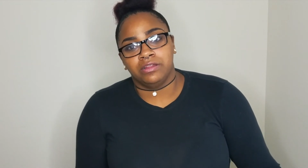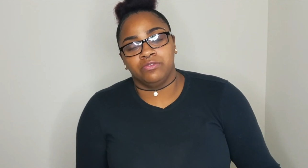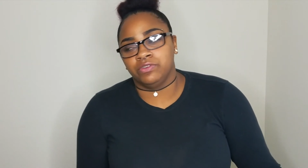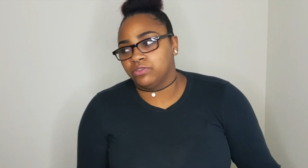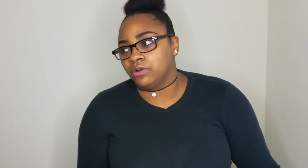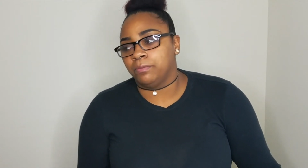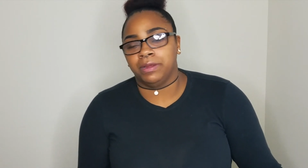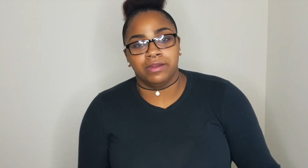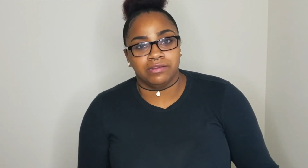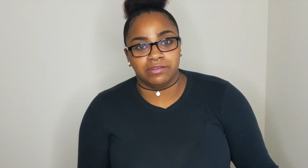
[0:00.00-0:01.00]
the physical
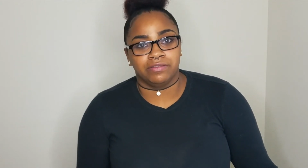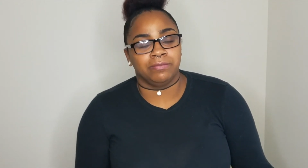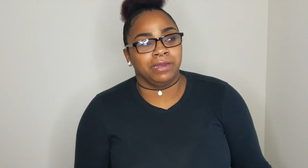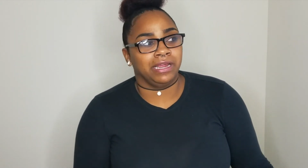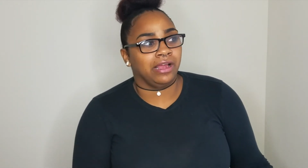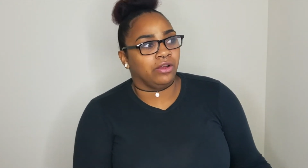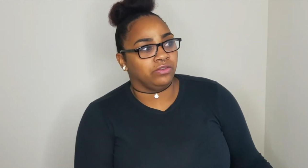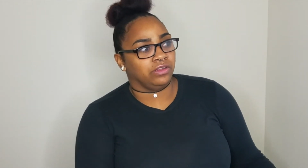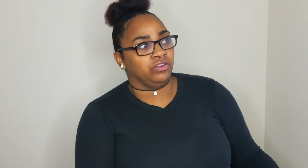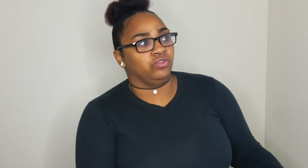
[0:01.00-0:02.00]
appearance of somebody
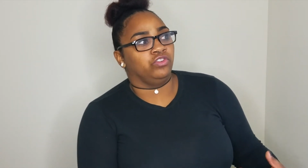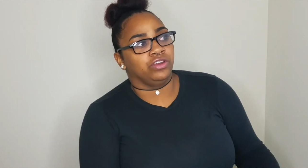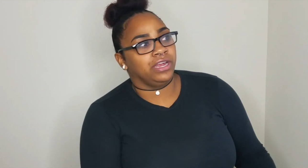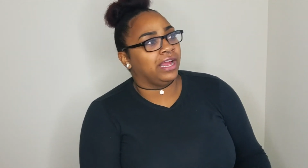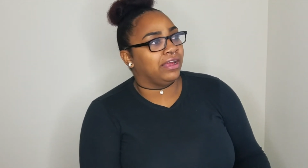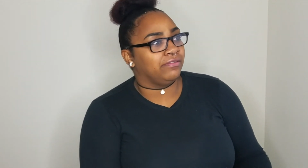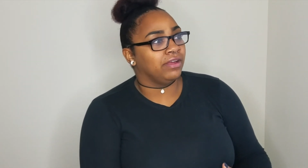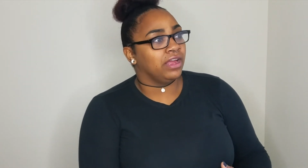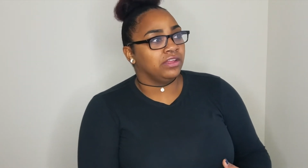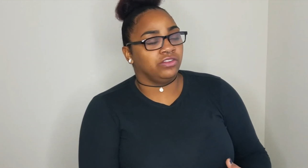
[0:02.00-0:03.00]
else, and you shouldn't
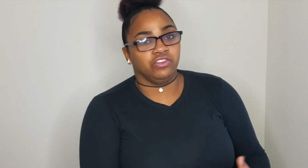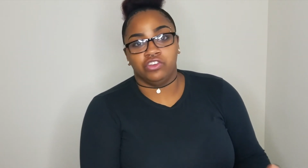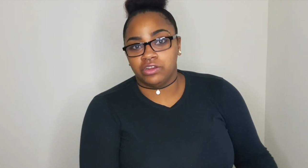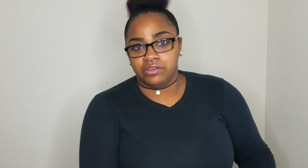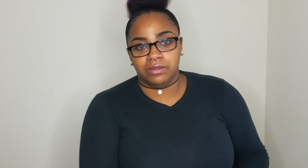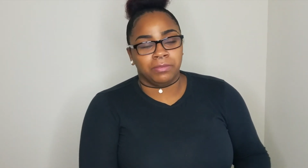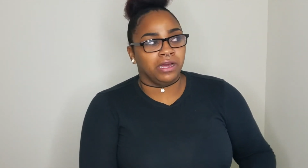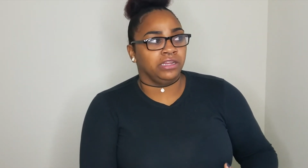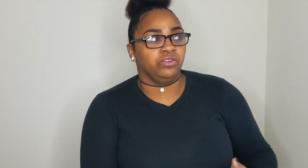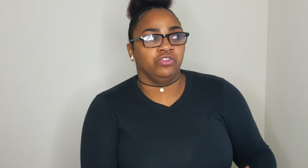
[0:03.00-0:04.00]
have to judge them
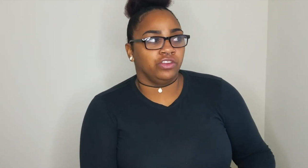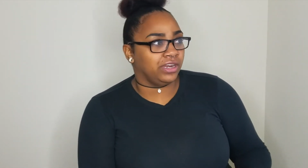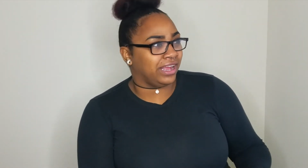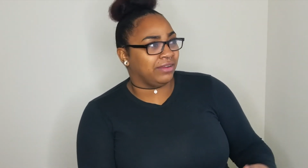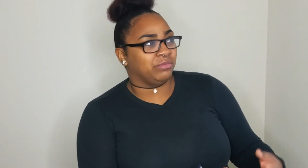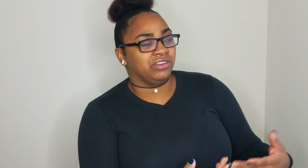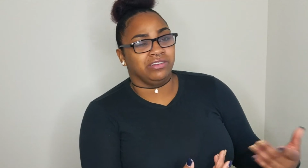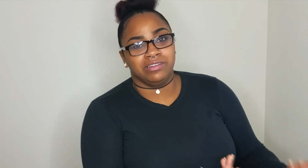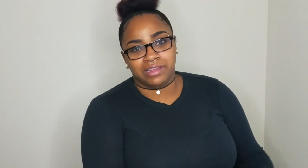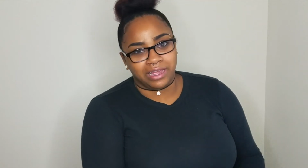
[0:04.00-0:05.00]
on it. You shouldn't have much
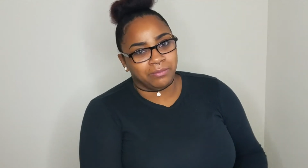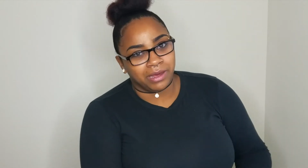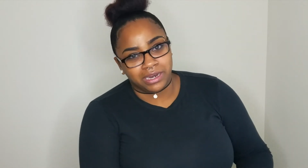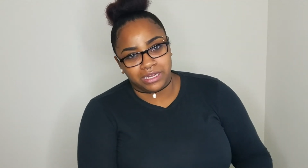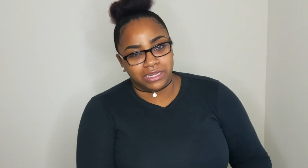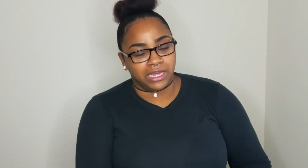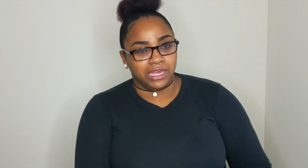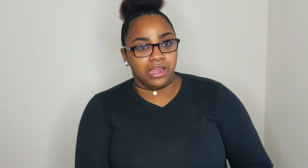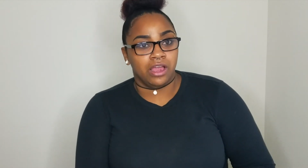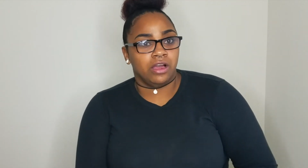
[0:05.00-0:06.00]
to say about it.
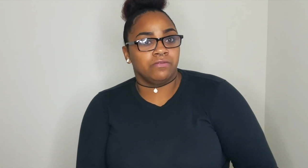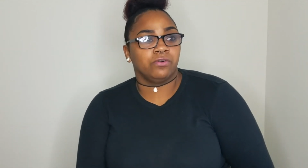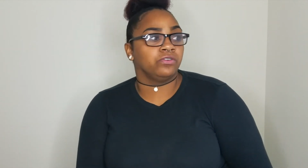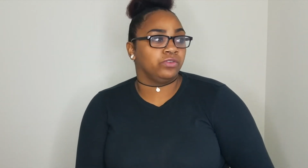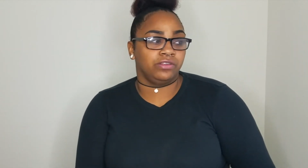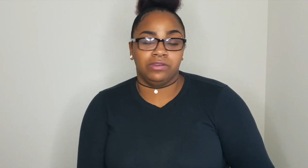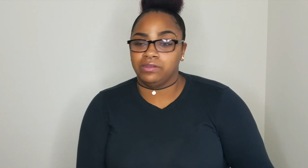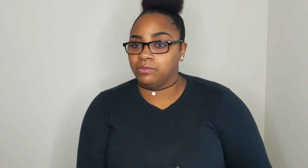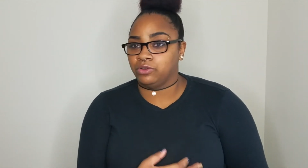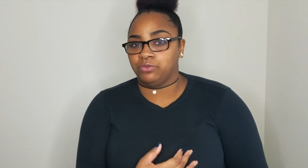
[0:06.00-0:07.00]
Like, of course, when you see
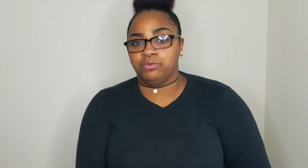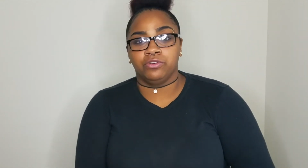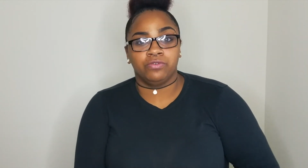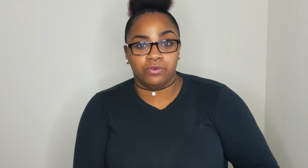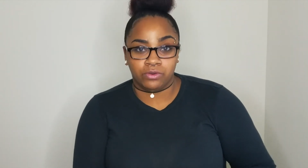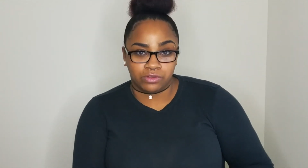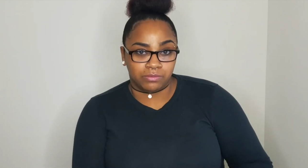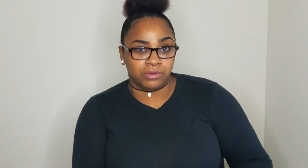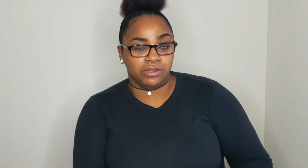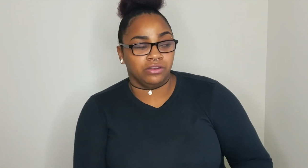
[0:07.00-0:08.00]
someone who's beautiful,
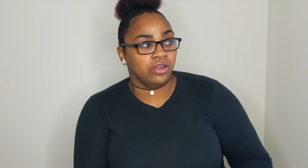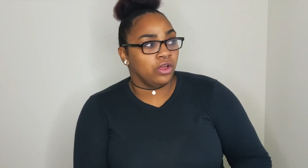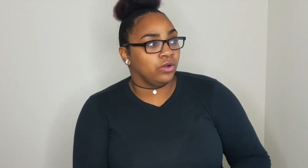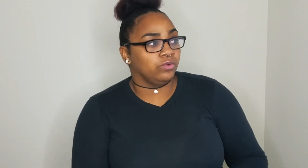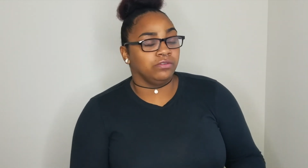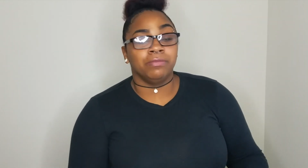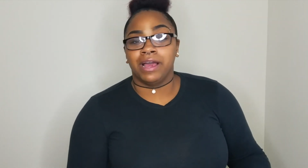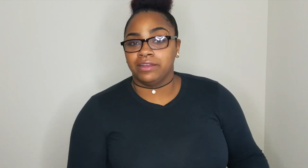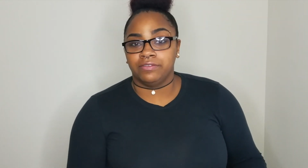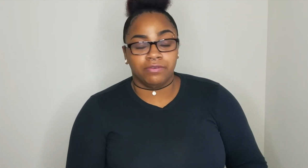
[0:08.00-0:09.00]
someone who's
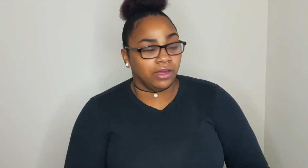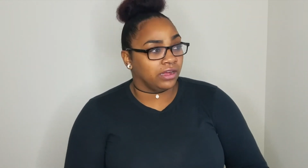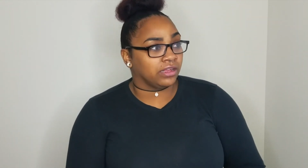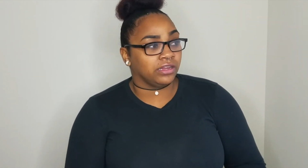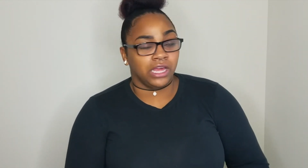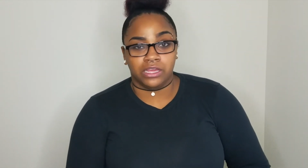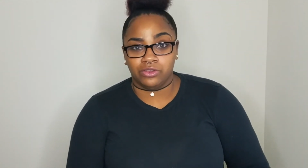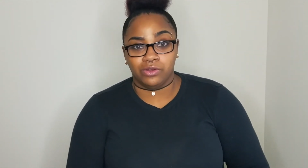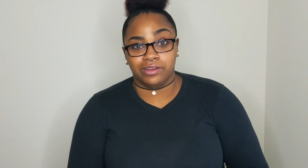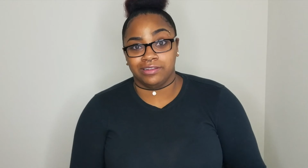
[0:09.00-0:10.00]
bad as fuck, like,
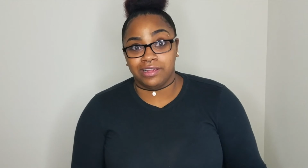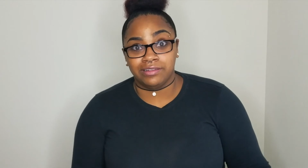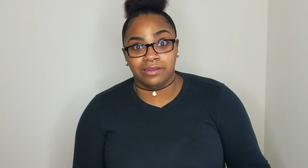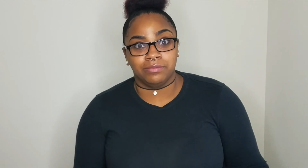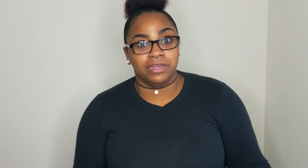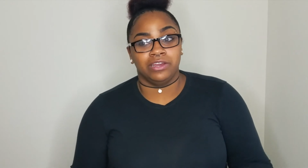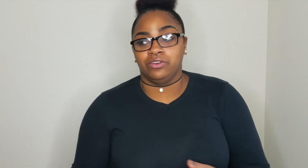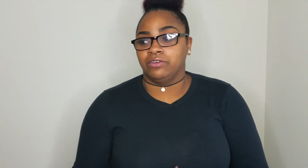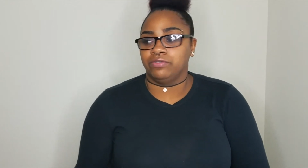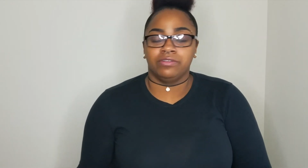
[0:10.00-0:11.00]
you're gonna say something, you're
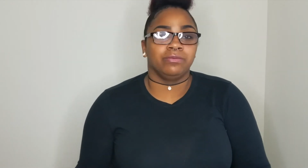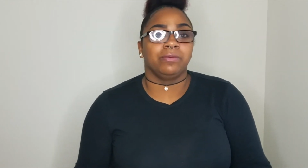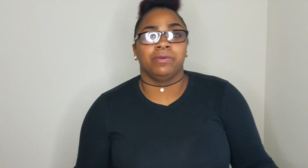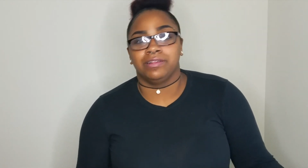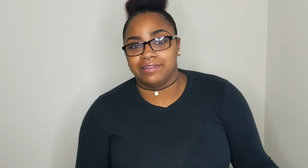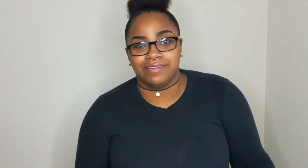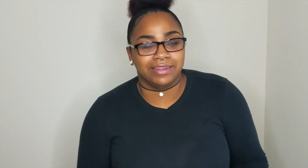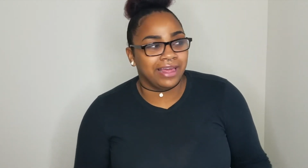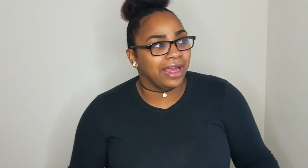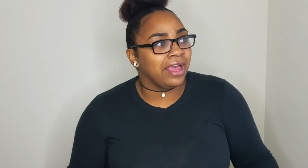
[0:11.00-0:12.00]
gonna feel some type of way, stuff
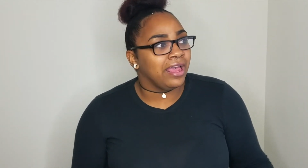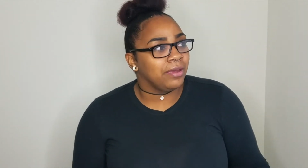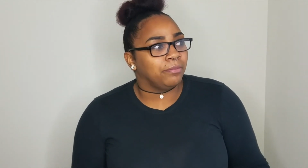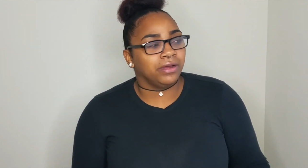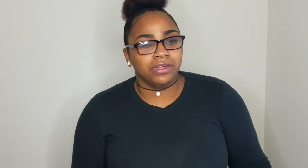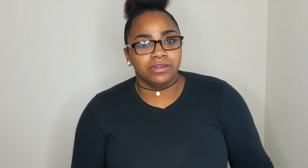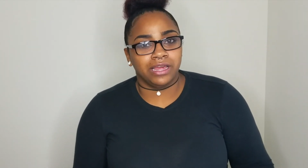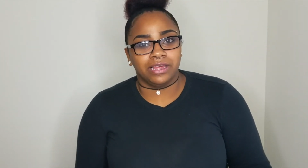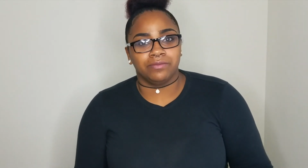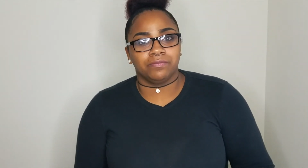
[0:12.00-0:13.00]
like that. But,
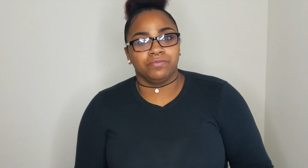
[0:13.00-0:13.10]
like,